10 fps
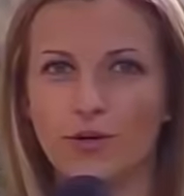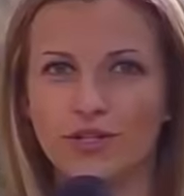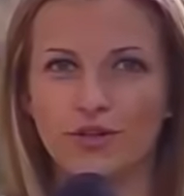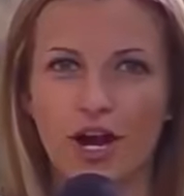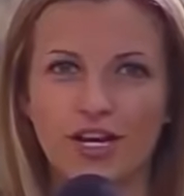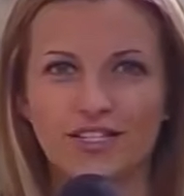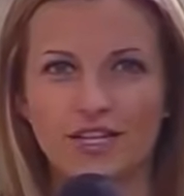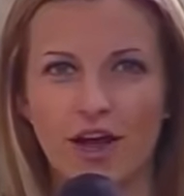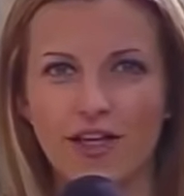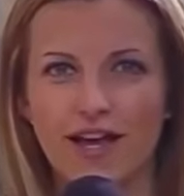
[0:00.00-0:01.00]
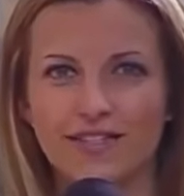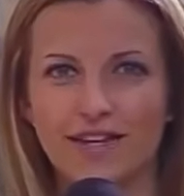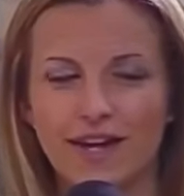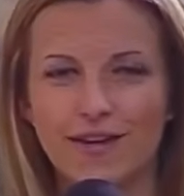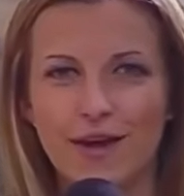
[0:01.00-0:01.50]
continue her report.
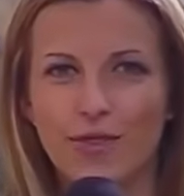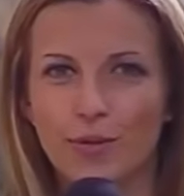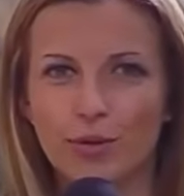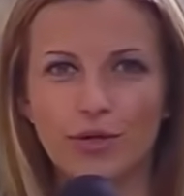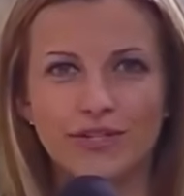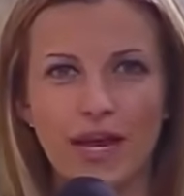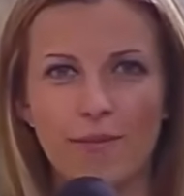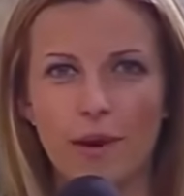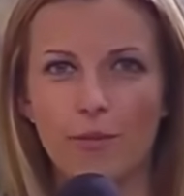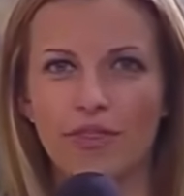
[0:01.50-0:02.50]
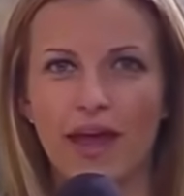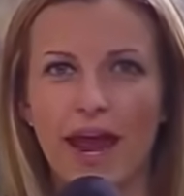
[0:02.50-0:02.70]
The Brewers came up with a